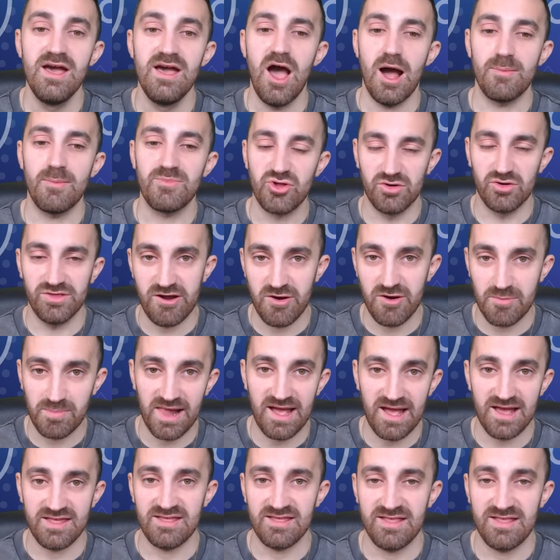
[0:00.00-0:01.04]
I'm sure there are
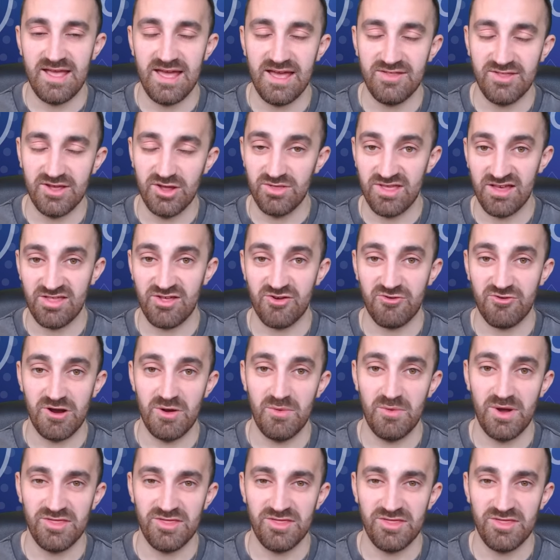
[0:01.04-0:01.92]
players in here that you disagree with.